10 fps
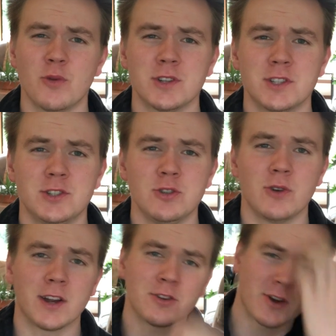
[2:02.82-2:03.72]
what to do,
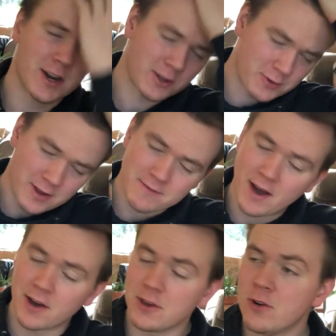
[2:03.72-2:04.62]
I don't know how to create
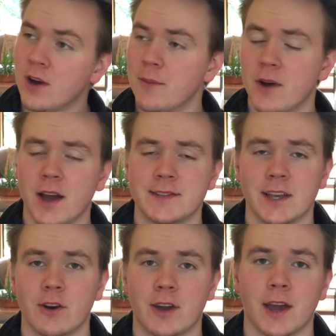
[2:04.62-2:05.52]
value, I
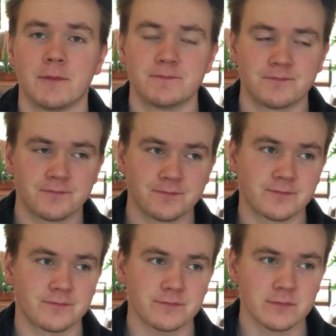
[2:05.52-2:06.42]
say, okay,
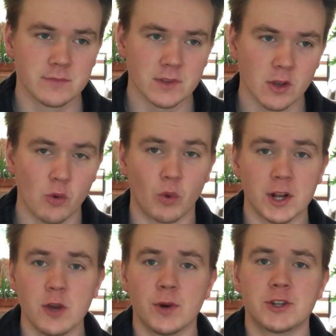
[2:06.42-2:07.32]
what
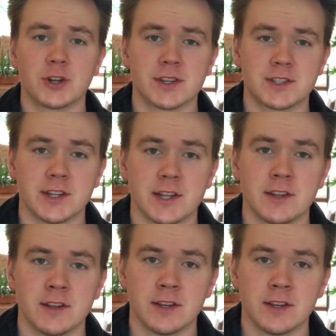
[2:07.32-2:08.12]
are you interested in?